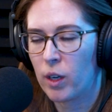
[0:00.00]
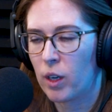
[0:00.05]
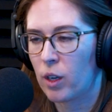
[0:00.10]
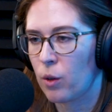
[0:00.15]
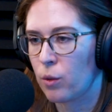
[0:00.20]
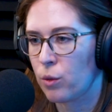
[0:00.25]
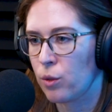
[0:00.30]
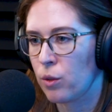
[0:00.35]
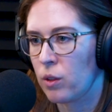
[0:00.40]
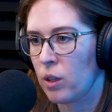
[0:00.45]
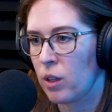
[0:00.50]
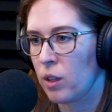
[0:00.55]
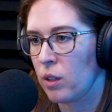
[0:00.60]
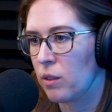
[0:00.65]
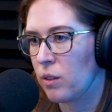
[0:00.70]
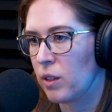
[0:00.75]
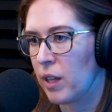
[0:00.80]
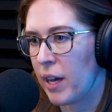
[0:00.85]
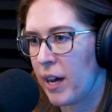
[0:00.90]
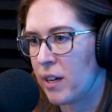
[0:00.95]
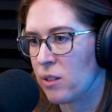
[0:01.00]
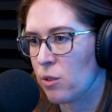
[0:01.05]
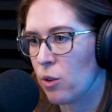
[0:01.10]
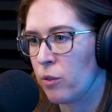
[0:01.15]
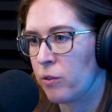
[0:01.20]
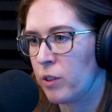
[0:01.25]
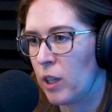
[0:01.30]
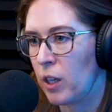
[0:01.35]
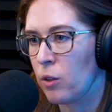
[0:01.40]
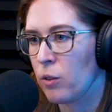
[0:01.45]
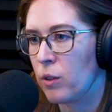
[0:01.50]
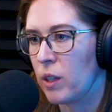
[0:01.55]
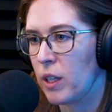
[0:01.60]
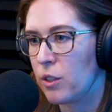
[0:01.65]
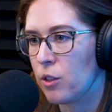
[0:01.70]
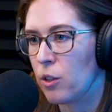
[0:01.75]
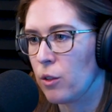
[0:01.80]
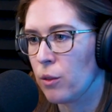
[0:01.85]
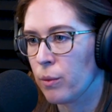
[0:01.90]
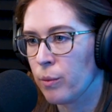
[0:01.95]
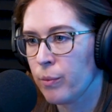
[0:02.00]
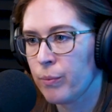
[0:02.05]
want to go through the hassle if they don't need to.